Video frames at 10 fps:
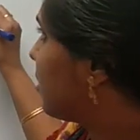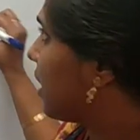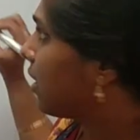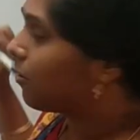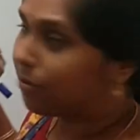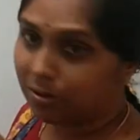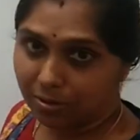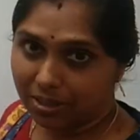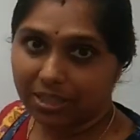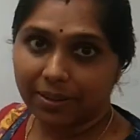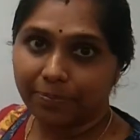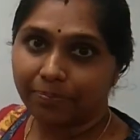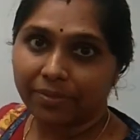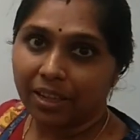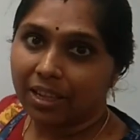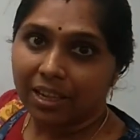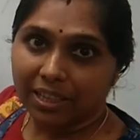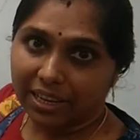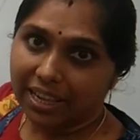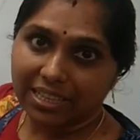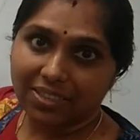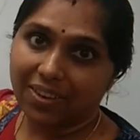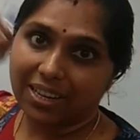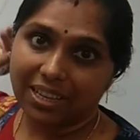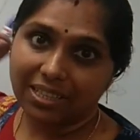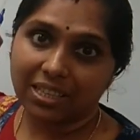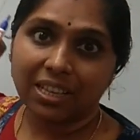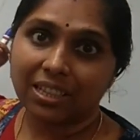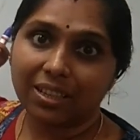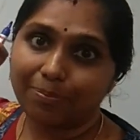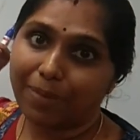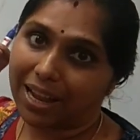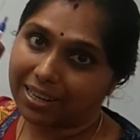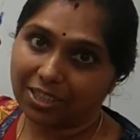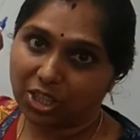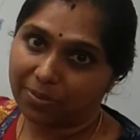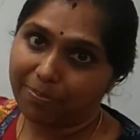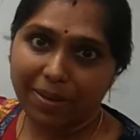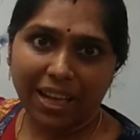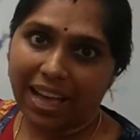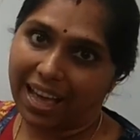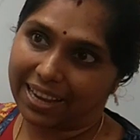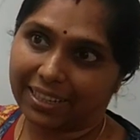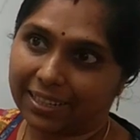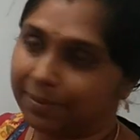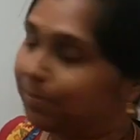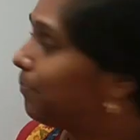to sale of goods. The next one is the Partnership Act.